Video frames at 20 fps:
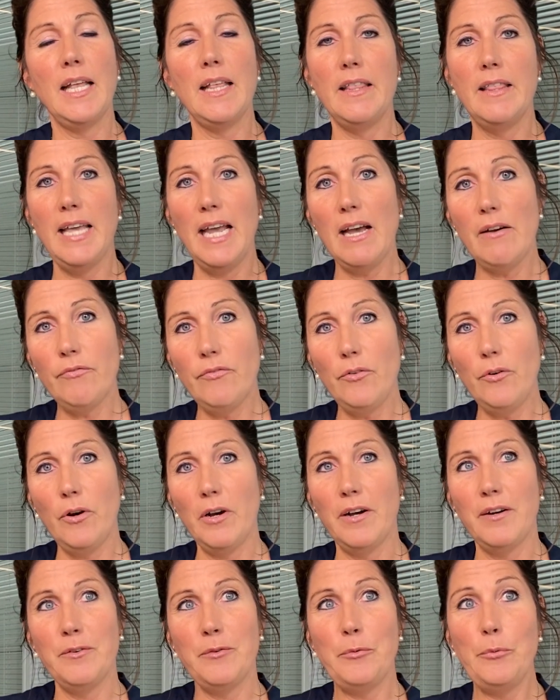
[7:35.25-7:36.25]

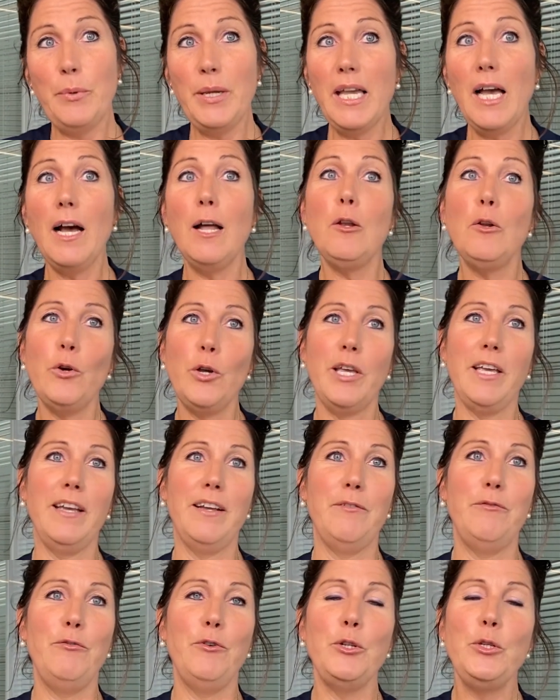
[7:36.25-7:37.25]
Therefore, we are
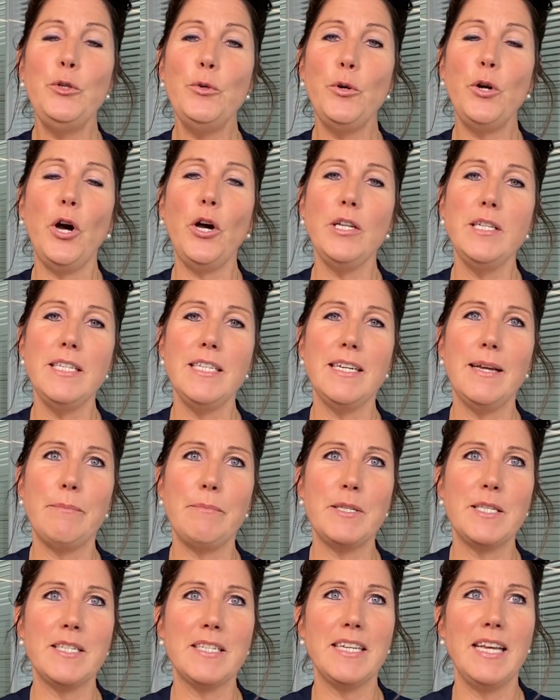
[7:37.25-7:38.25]
looking for new
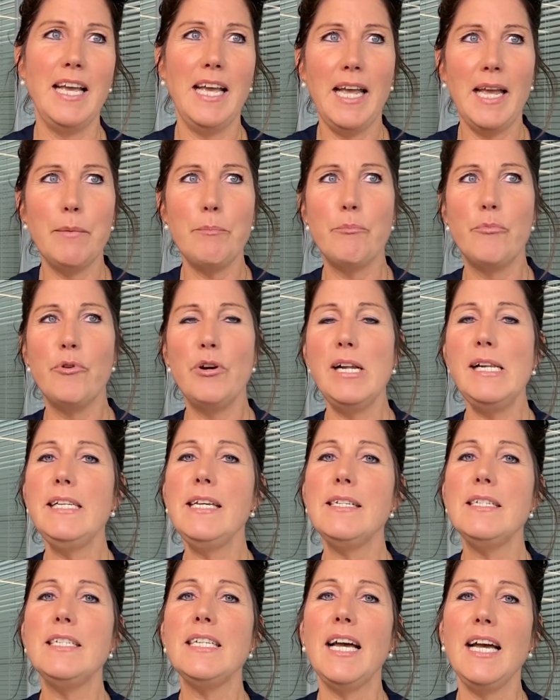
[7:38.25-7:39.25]
concepts and
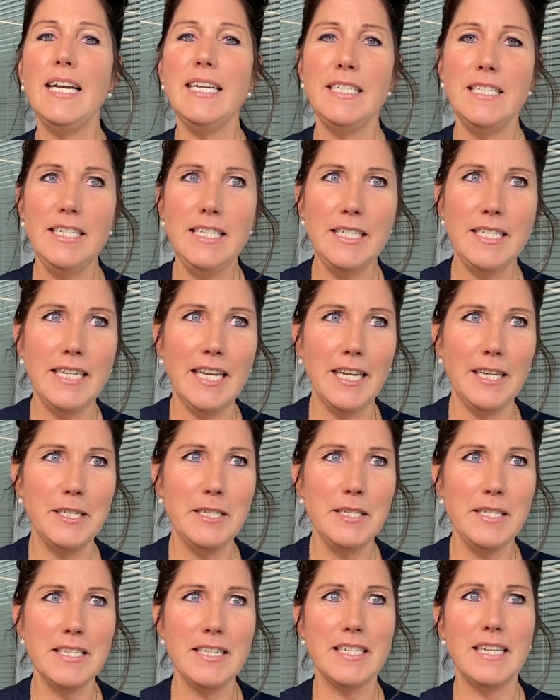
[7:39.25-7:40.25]
brilliant IT
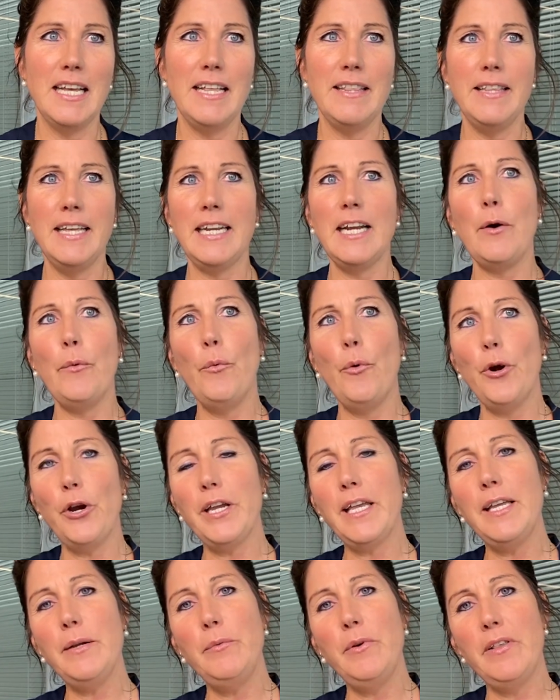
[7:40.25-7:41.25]
talents that are
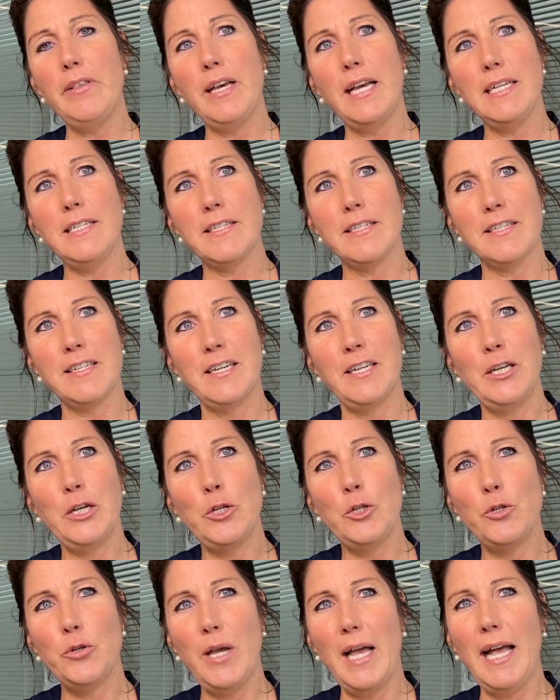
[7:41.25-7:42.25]
working with us
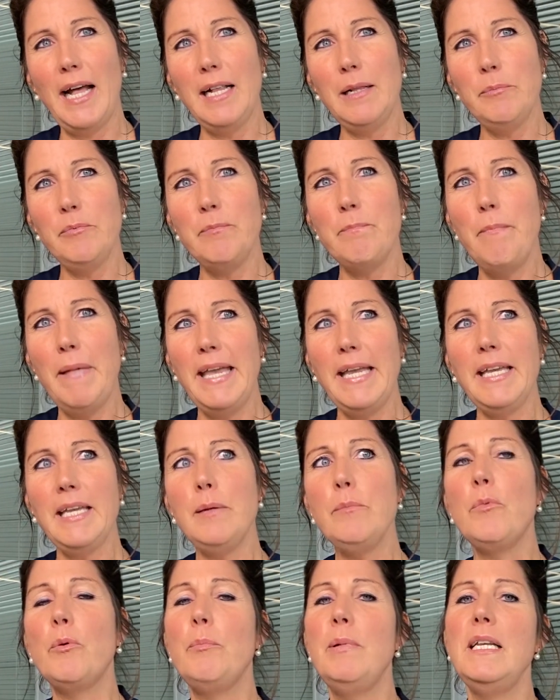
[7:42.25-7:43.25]
to help
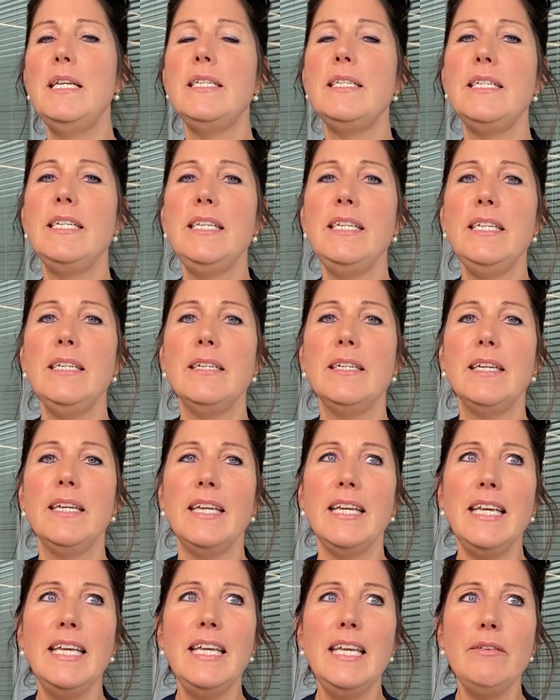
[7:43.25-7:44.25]
making mobility
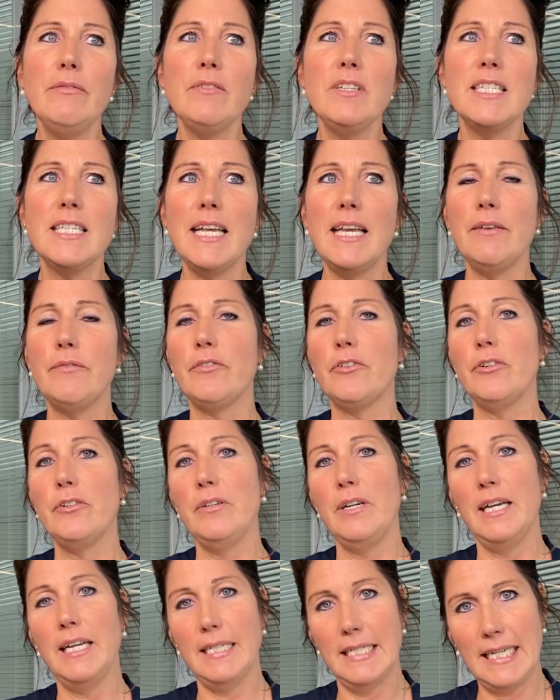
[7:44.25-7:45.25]
even safer
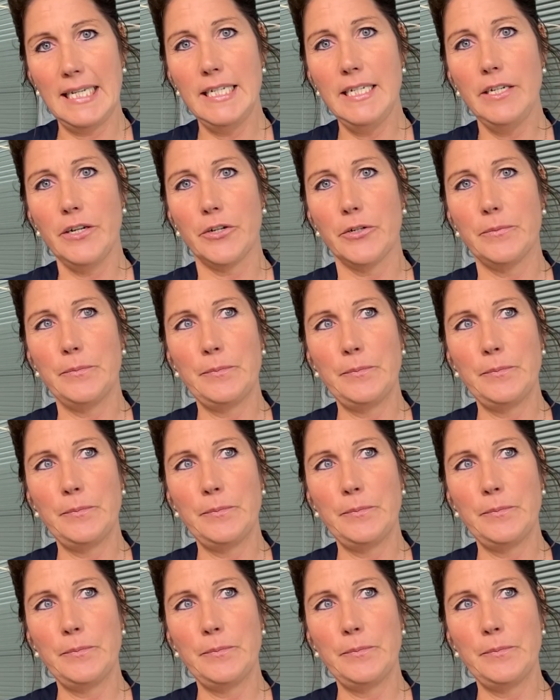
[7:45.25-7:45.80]
and cleaner.